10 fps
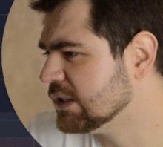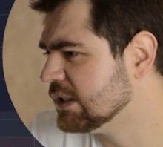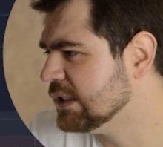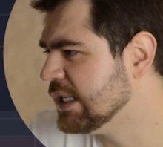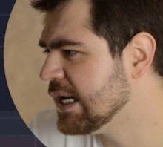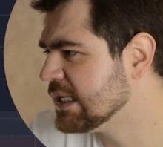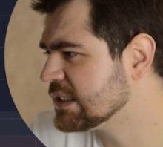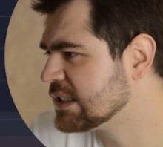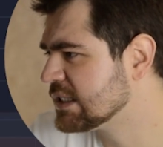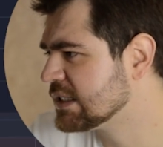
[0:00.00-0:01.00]

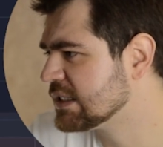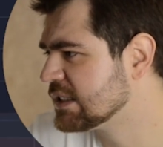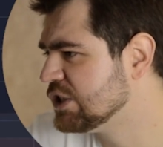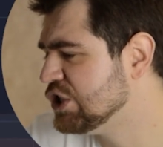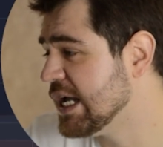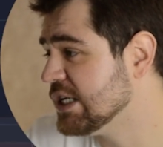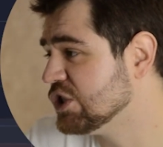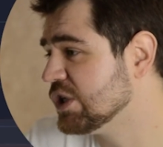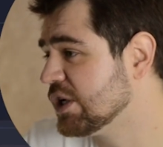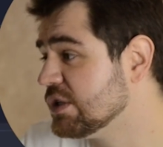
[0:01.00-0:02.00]
Let's
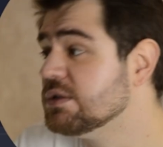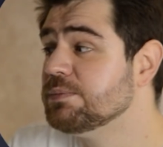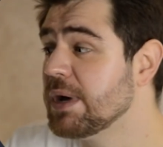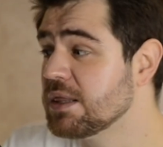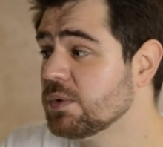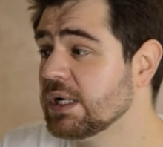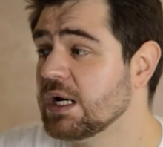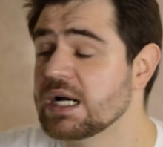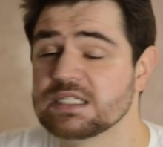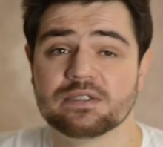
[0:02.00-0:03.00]
change the current. By the way,
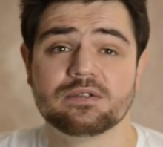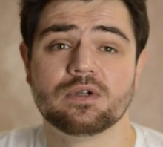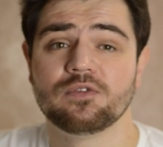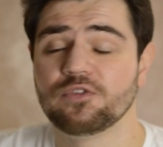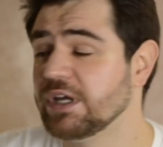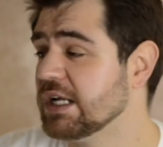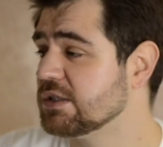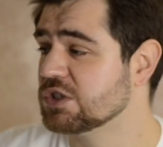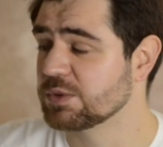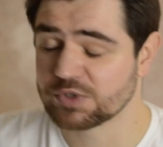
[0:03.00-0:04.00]
guys, don't forget
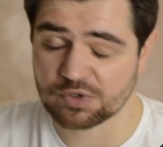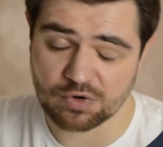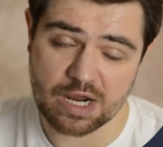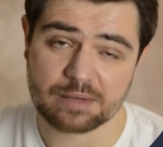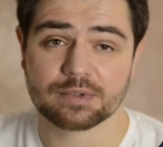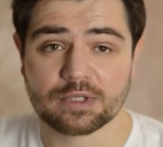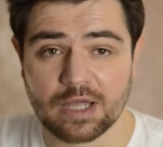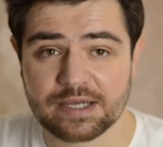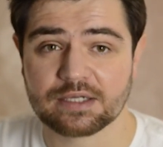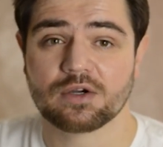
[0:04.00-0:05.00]
to subscribe,
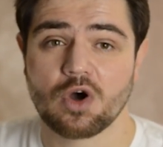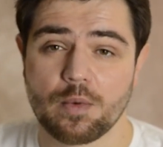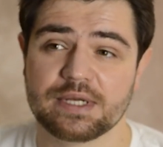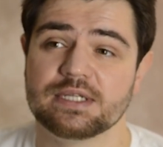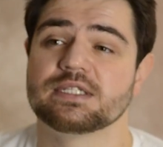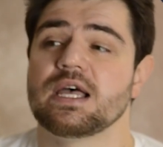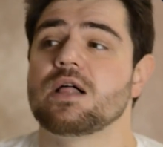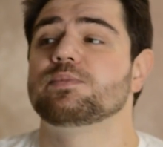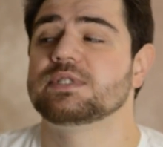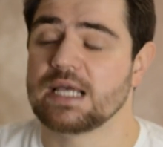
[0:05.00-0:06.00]
like, and comment. This
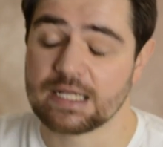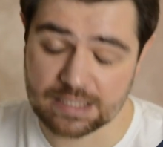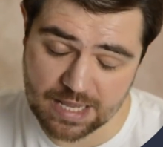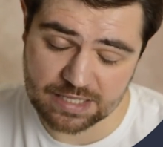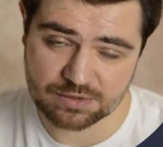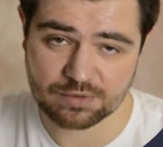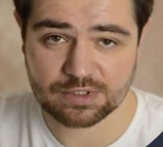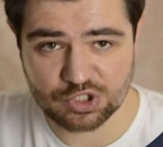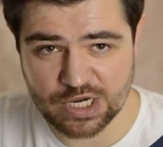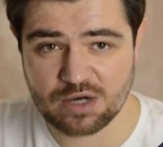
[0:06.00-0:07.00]
helps a lot to the
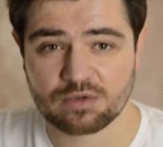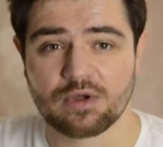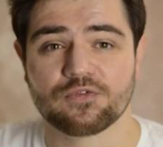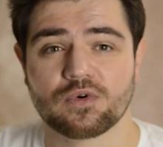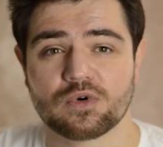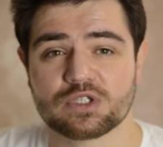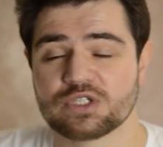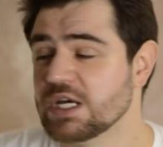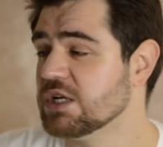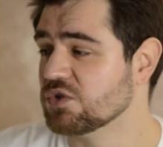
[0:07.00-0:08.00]
channel, of course,
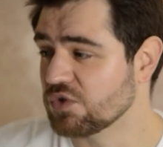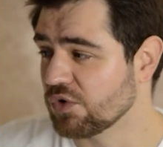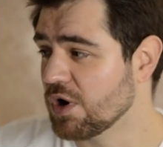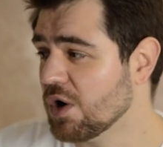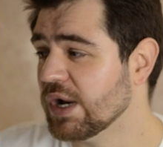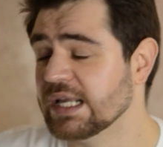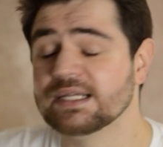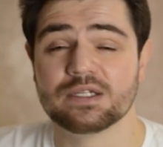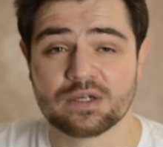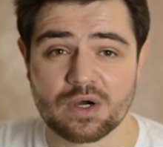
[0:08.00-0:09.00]
to grow
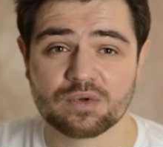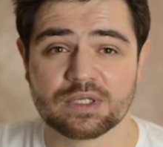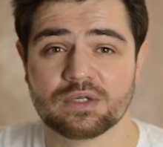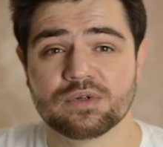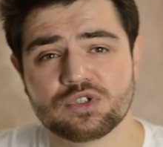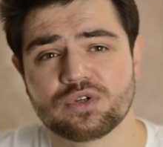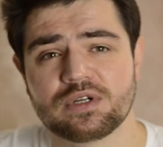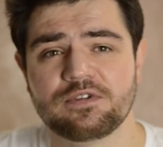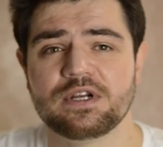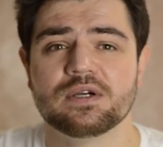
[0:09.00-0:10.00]
and know that you're enjoying
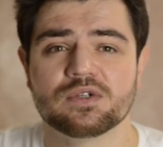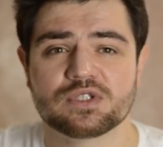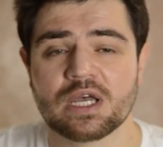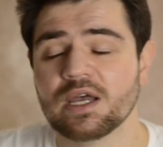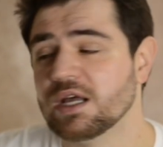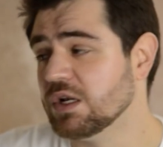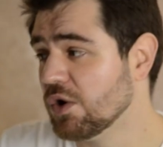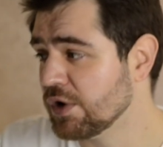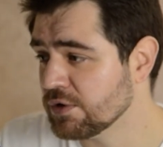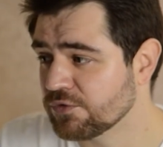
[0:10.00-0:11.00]
the videos,
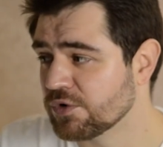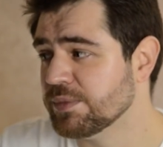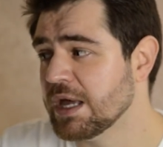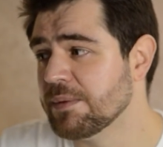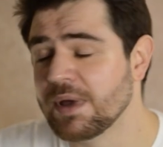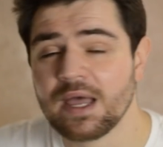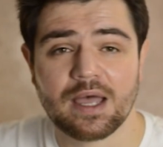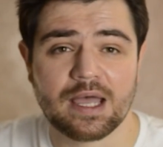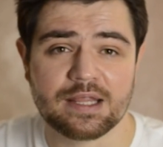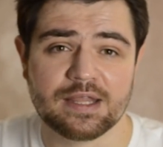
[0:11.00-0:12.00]
learning from them,
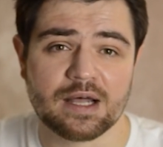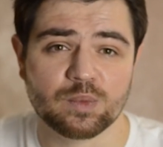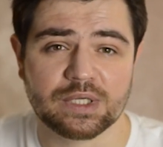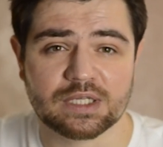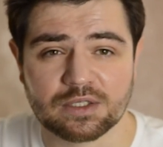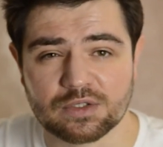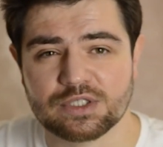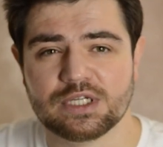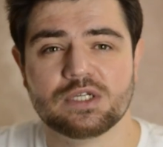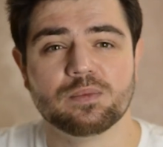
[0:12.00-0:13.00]
and that we can
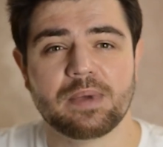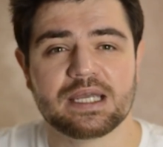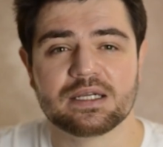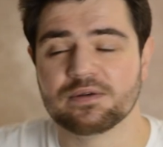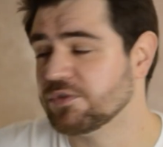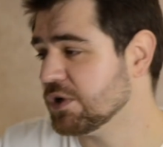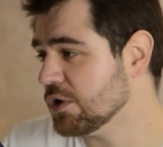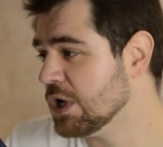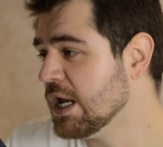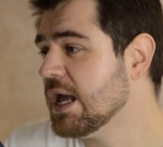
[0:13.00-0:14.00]
continue making them for you.